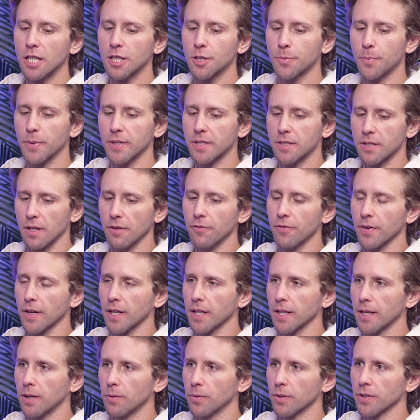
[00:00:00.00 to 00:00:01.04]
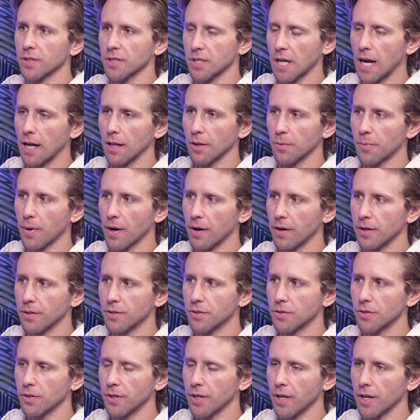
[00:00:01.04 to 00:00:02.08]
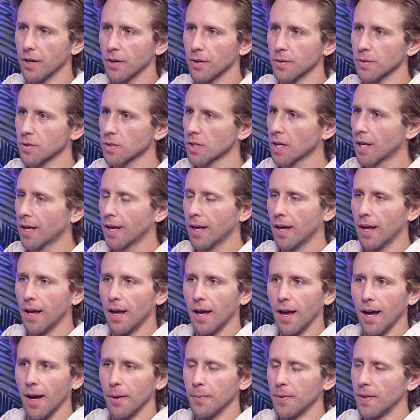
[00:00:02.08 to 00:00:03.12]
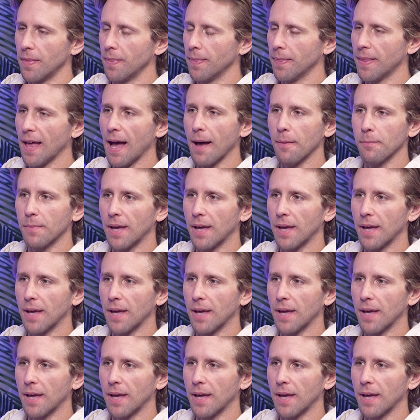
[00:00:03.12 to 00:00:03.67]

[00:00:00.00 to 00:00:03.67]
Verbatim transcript: specifically with Tyler Perry Studios. I mean, that